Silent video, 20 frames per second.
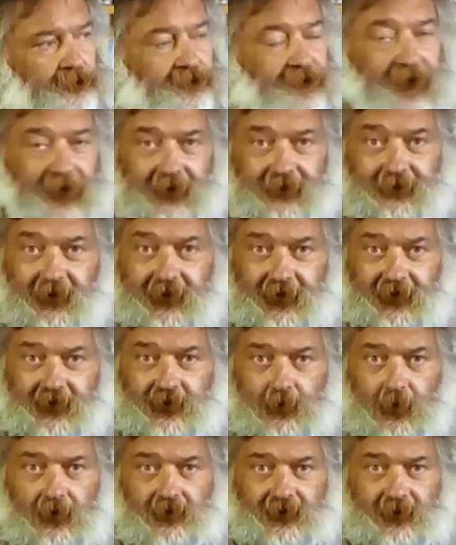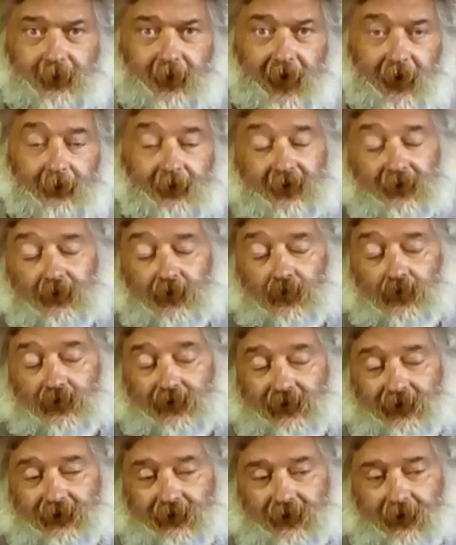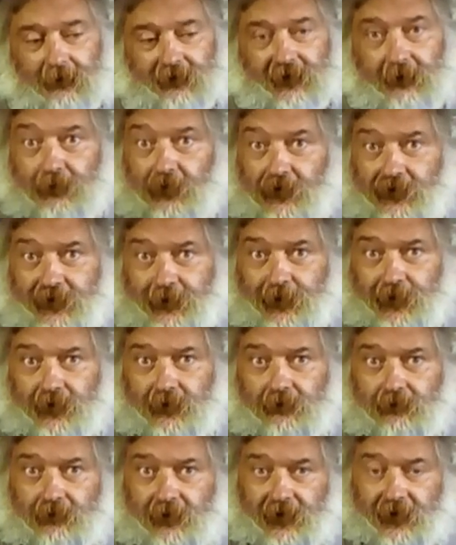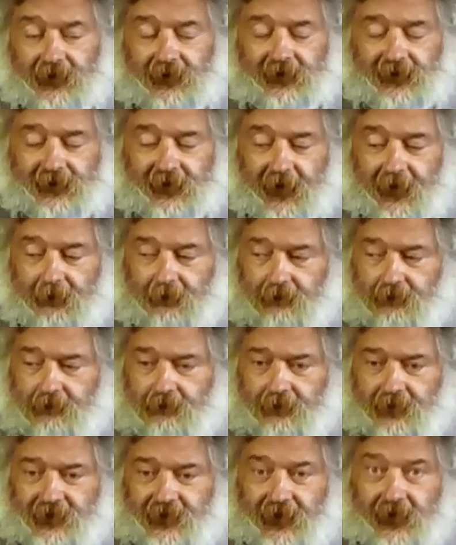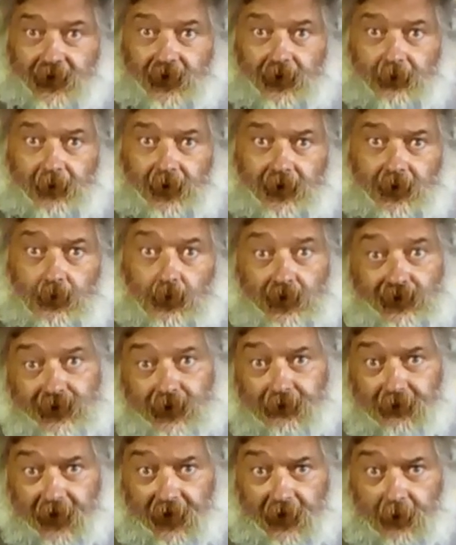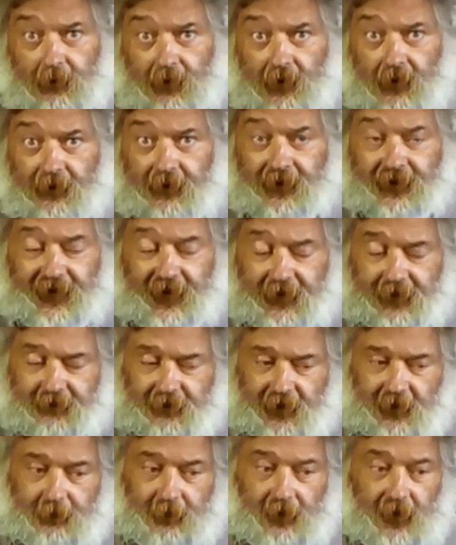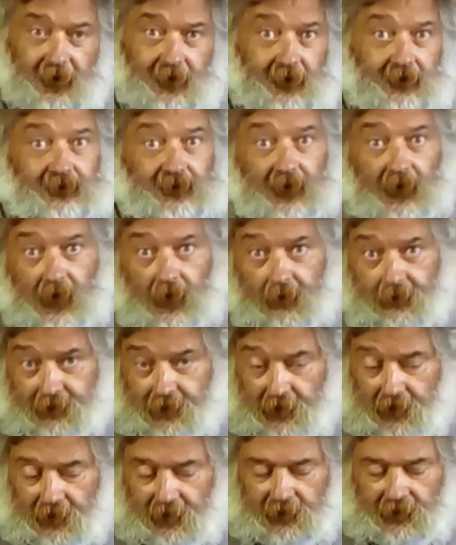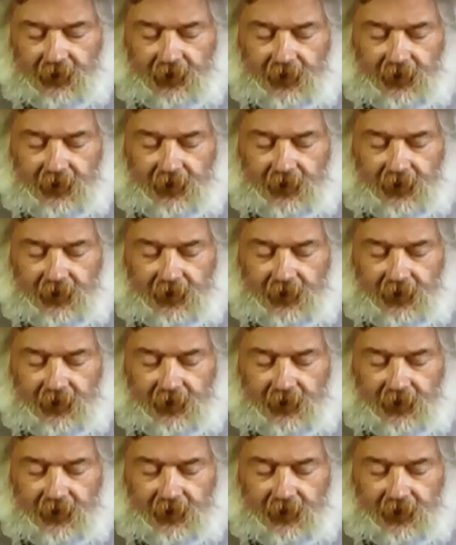deactivated to old spec, but of course that was impossible because that particular model wasn't available on the deactivated market until after